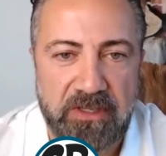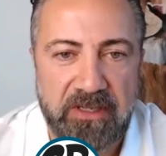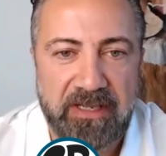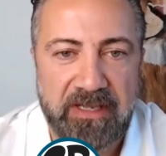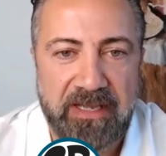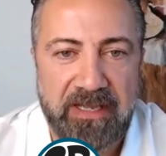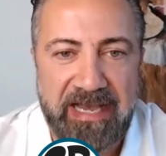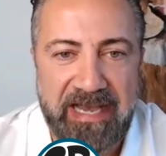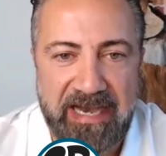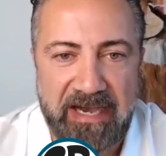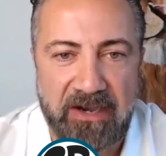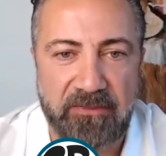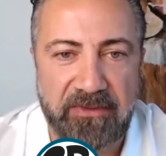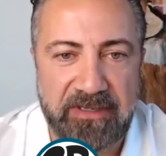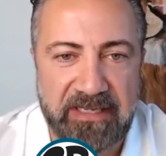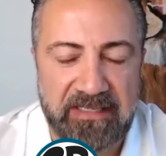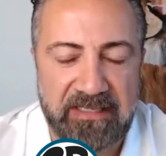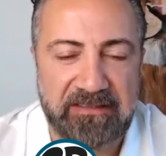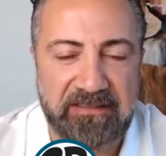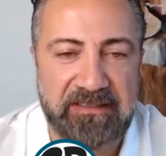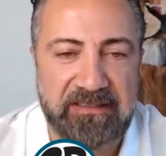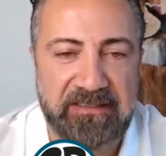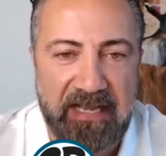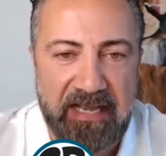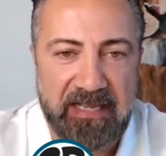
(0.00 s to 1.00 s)
how
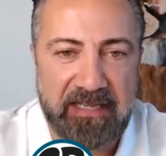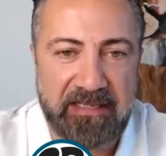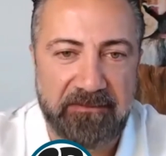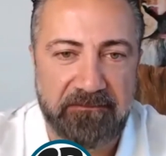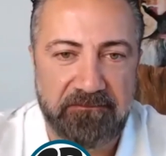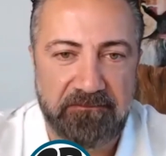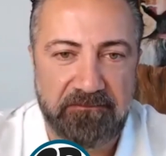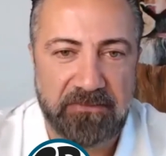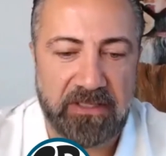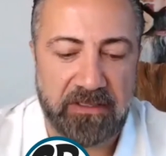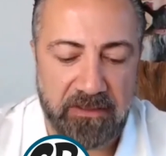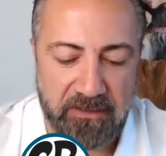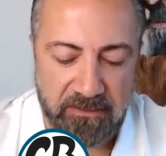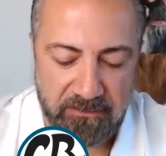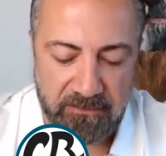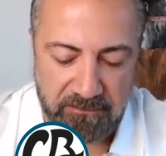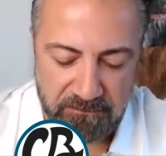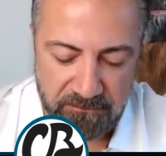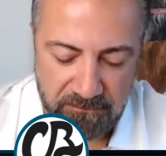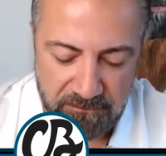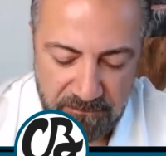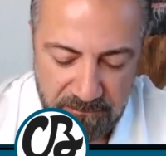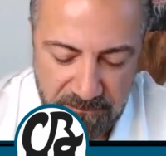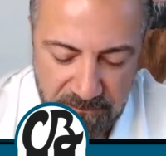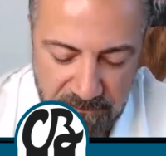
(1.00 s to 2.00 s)
can they,
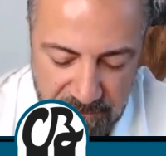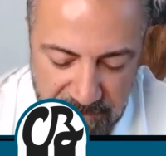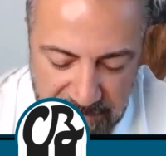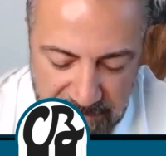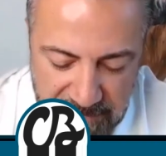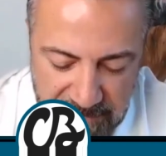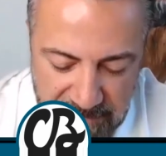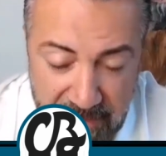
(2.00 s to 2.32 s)
get